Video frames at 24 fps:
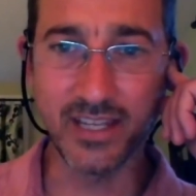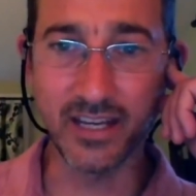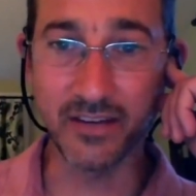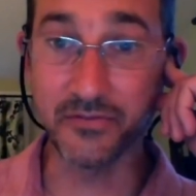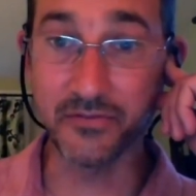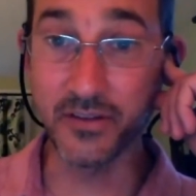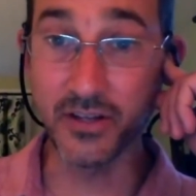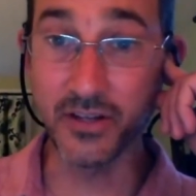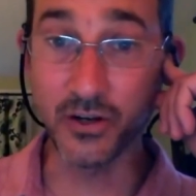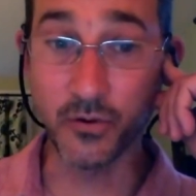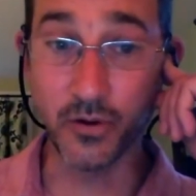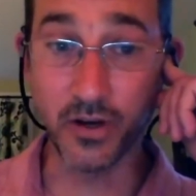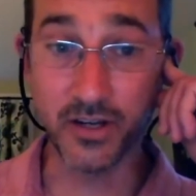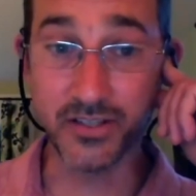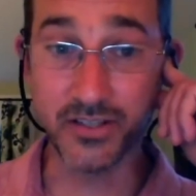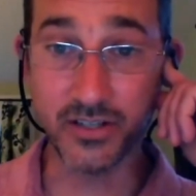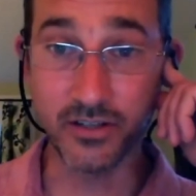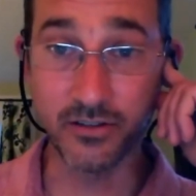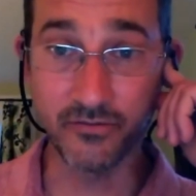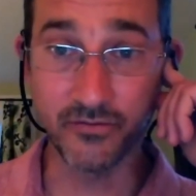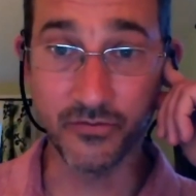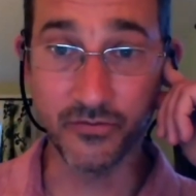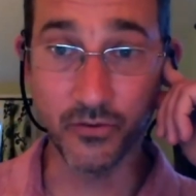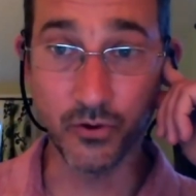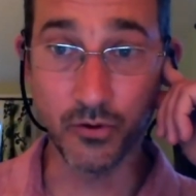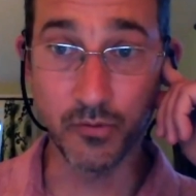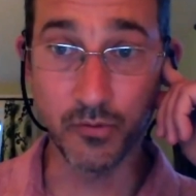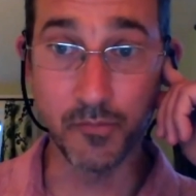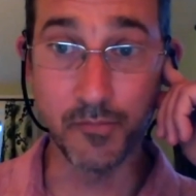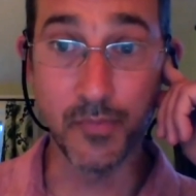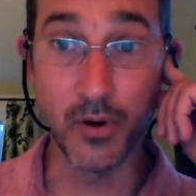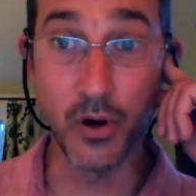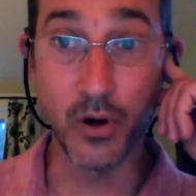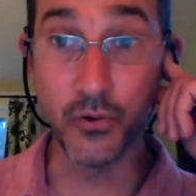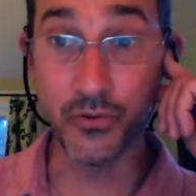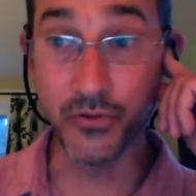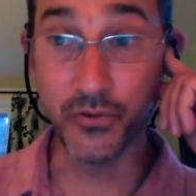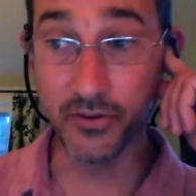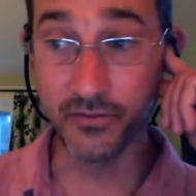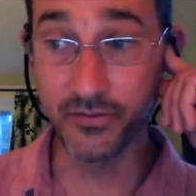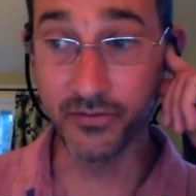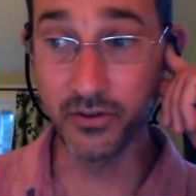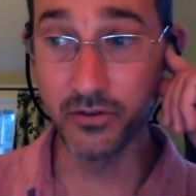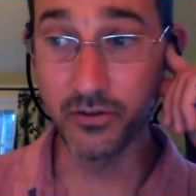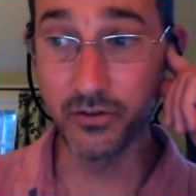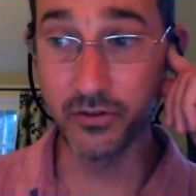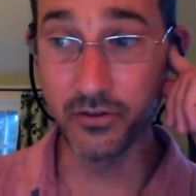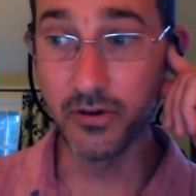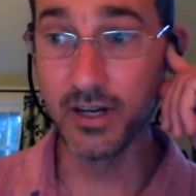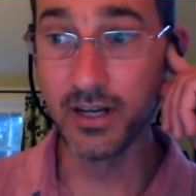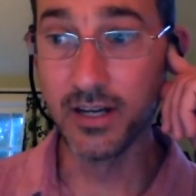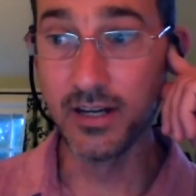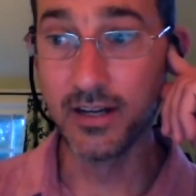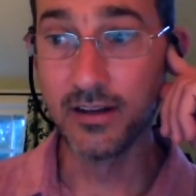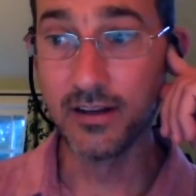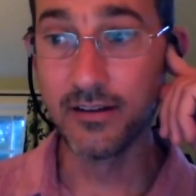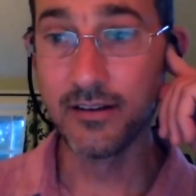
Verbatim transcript: definitely a question for both of you.